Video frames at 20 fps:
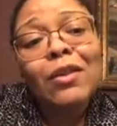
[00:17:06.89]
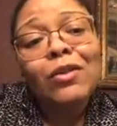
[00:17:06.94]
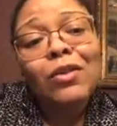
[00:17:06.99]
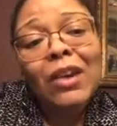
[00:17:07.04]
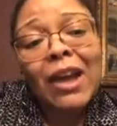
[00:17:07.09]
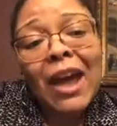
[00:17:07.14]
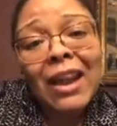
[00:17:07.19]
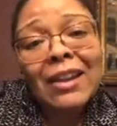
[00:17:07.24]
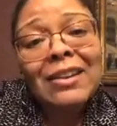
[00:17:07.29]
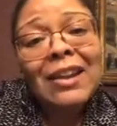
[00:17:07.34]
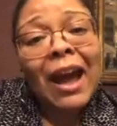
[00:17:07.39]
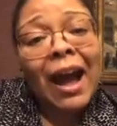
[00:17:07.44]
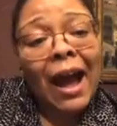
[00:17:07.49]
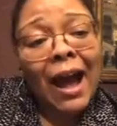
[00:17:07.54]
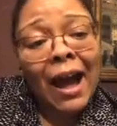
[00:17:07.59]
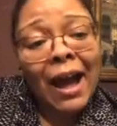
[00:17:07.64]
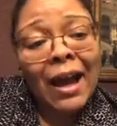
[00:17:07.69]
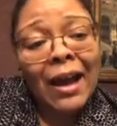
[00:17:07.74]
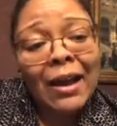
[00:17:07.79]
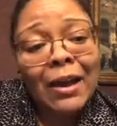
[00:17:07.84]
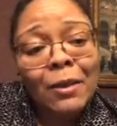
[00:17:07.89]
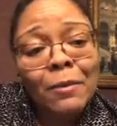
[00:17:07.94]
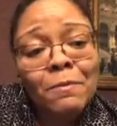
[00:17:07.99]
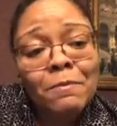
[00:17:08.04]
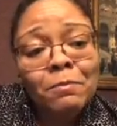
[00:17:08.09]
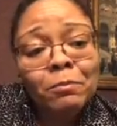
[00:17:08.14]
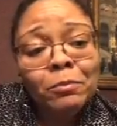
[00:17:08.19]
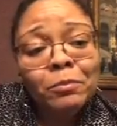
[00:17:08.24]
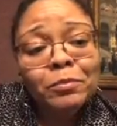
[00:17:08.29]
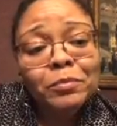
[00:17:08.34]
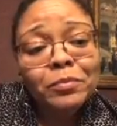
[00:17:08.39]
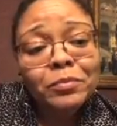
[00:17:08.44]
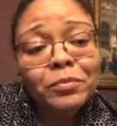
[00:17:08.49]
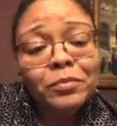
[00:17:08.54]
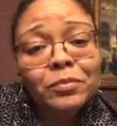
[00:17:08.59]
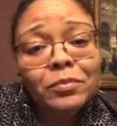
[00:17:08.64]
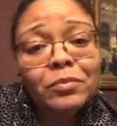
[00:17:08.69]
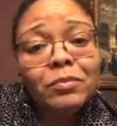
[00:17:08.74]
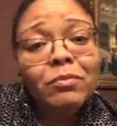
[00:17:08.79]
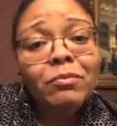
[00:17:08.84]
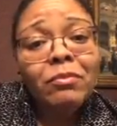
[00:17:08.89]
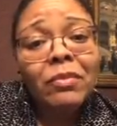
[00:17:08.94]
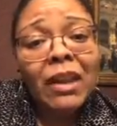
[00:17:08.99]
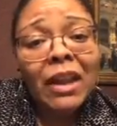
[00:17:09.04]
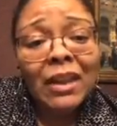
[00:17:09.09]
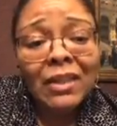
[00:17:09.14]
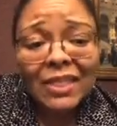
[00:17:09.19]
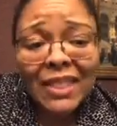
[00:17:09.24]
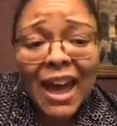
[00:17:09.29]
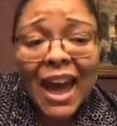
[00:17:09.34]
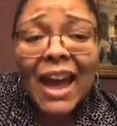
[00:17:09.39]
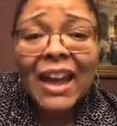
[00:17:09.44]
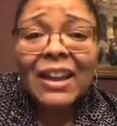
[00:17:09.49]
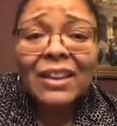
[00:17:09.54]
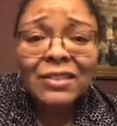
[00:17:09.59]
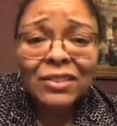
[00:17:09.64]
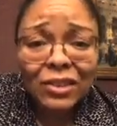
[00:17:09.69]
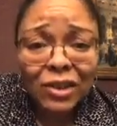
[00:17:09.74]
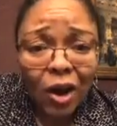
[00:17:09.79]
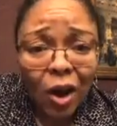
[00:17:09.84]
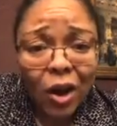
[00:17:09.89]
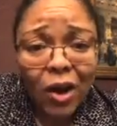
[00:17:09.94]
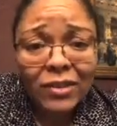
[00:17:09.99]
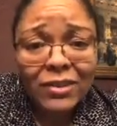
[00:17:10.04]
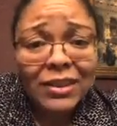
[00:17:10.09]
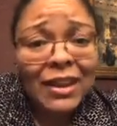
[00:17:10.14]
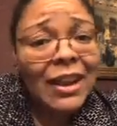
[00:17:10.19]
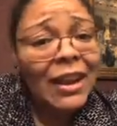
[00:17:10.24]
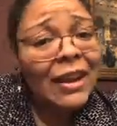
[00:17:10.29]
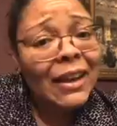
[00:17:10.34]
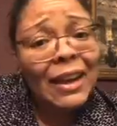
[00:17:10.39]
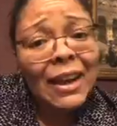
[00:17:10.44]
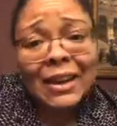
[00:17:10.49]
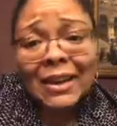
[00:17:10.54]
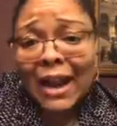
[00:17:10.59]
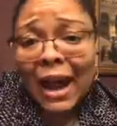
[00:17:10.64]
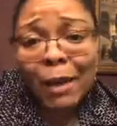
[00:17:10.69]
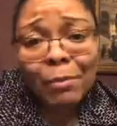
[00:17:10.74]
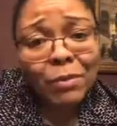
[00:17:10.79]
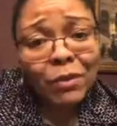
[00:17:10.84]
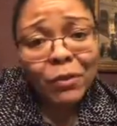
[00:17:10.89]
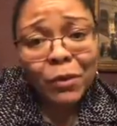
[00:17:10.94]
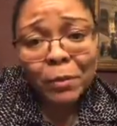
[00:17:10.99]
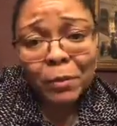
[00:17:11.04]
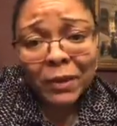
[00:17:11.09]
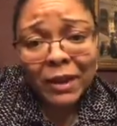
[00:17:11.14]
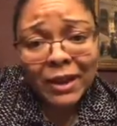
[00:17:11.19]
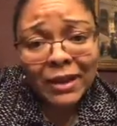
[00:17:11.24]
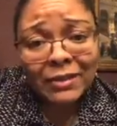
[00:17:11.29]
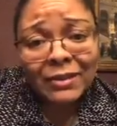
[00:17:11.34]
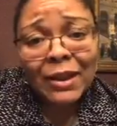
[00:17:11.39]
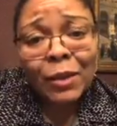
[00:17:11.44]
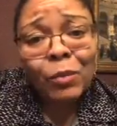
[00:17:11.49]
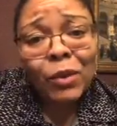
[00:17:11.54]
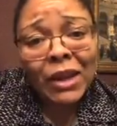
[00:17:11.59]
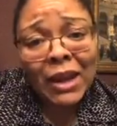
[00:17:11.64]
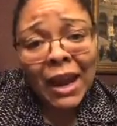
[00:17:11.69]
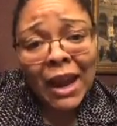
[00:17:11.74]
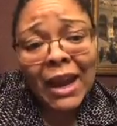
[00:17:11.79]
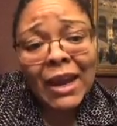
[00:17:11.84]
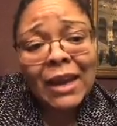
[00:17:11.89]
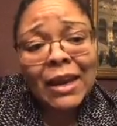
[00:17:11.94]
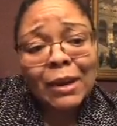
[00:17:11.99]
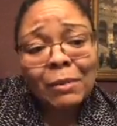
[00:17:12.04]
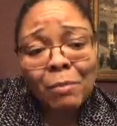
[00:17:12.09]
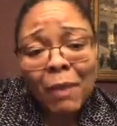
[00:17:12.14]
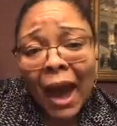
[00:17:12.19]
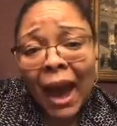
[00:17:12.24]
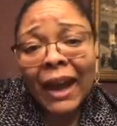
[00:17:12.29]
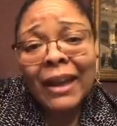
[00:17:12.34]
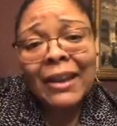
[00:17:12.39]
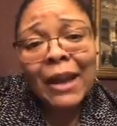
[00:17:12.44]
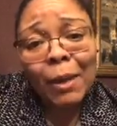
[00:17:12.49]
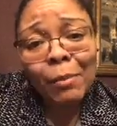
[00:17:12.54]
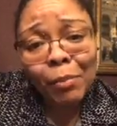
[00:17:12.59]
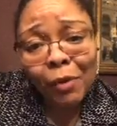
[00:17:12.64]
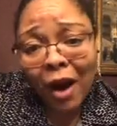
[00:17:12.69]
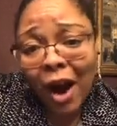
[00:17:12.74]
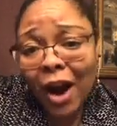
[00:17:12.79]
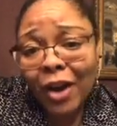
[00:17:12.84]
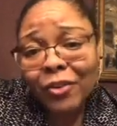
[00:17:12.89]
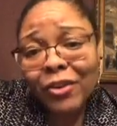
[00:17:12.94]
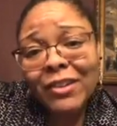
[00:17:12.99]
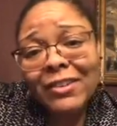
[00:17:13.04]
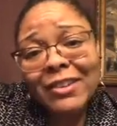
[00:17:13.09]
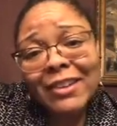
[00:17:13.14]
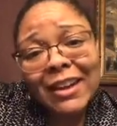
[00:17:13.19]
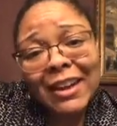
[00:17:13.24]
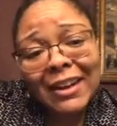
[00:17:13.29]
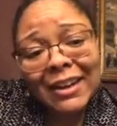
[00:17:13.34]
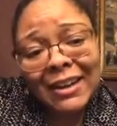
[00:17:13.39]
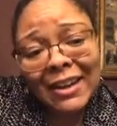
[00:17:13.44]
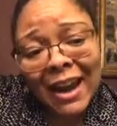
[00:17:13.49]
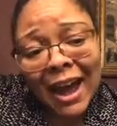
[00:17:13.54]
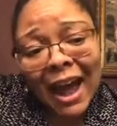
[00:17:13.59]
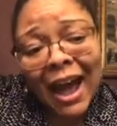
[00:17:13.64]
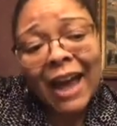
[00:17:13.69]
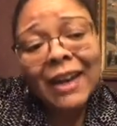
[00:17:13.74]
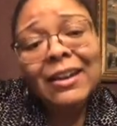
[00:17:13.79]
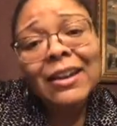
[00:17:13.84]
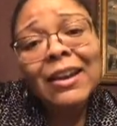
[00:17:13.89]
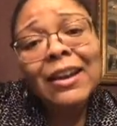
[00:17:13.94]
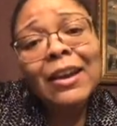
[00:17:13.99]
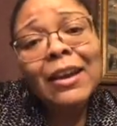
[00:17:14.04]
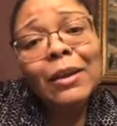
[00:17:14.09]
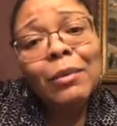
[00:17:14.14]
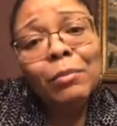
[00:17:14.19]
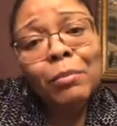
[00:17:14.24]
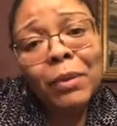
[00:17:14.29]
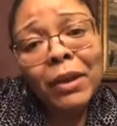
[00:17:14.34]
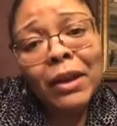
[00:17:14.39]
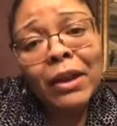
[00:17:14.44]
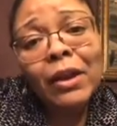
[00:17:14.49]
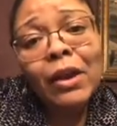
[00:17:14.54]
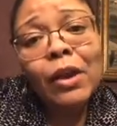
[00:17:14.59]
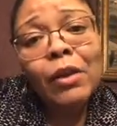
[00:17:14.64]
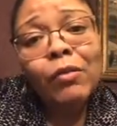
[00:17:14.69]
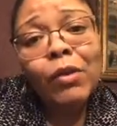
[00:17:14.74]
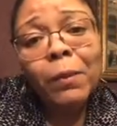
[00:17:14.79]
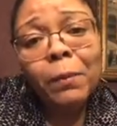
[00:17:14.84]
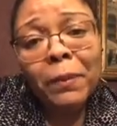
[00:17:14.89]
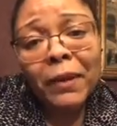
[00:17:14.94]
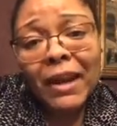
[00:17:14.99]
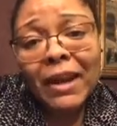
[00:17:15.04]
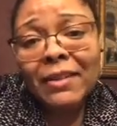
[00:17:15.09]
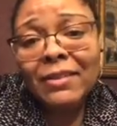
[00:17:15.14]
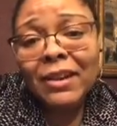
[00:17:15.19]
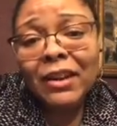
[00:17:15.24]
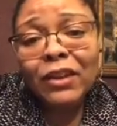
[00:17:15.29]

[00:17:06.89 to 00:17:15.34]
So that time that is lost cannot be replaced, and we can't get it back, and that progress cannot be replaced.